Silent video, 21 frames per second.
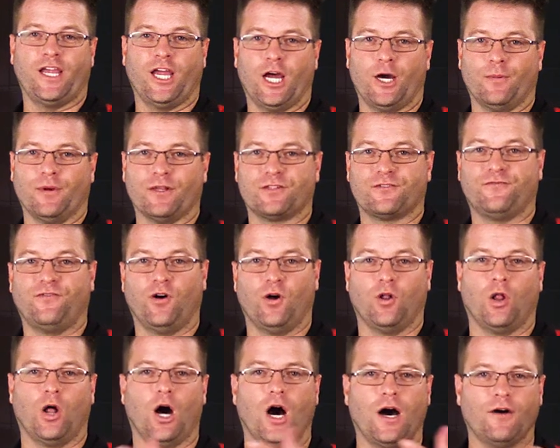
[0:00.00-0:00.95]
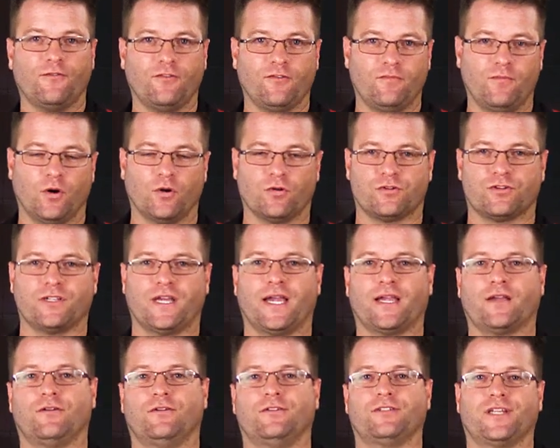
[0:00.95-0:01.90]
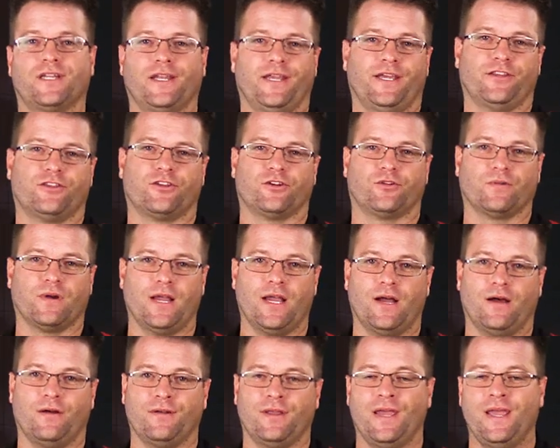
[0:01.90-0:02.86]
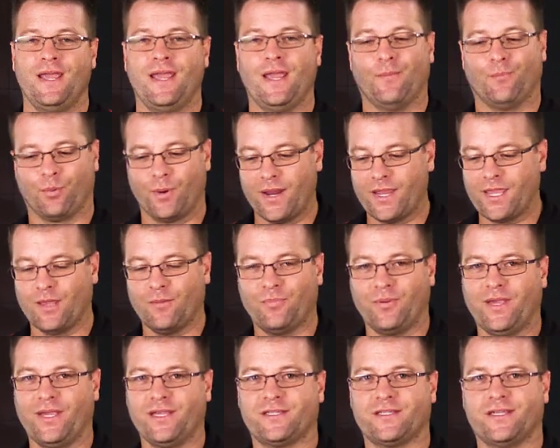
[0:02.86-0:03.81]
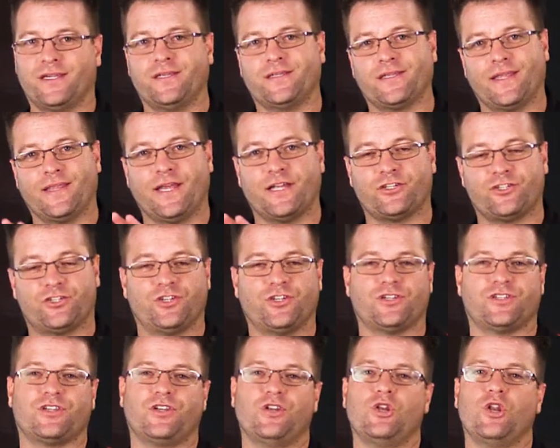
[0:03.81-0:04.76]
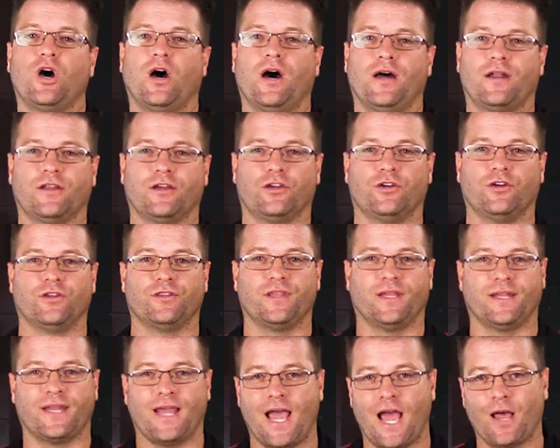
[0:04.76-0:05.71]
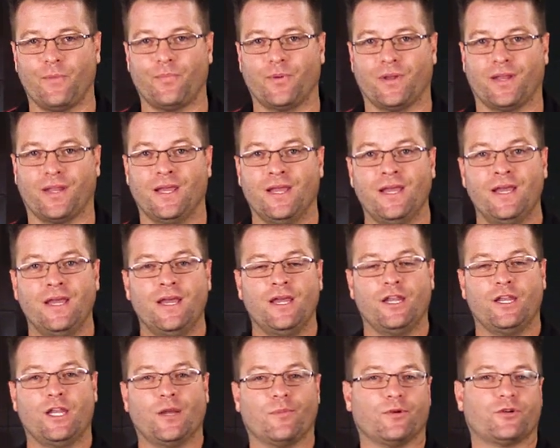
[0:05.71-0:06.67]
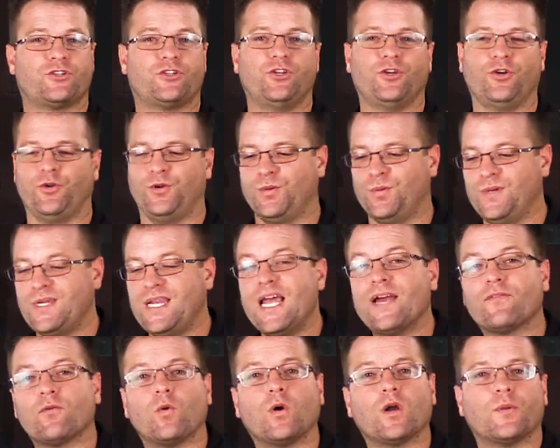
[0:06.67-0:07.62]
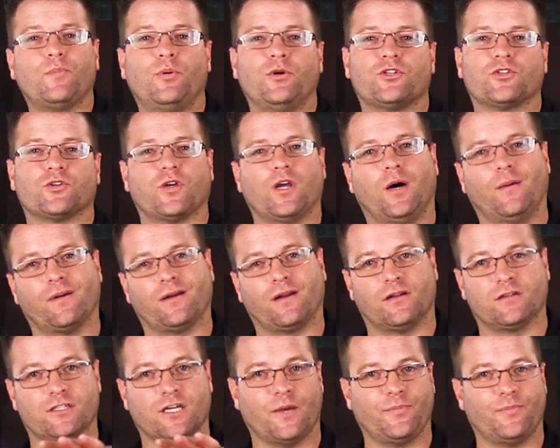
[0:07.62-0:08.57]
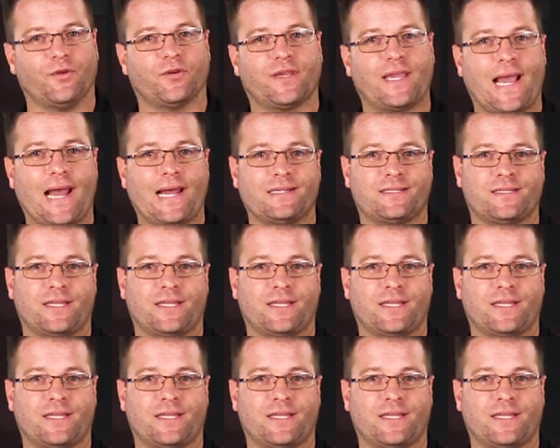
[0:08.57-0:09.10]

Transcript: helmets fall off of motorcycles and hit the ground, breaking pieces, and that's just not a good thing to happen. Number two, you never want to put your helmet on top of your gas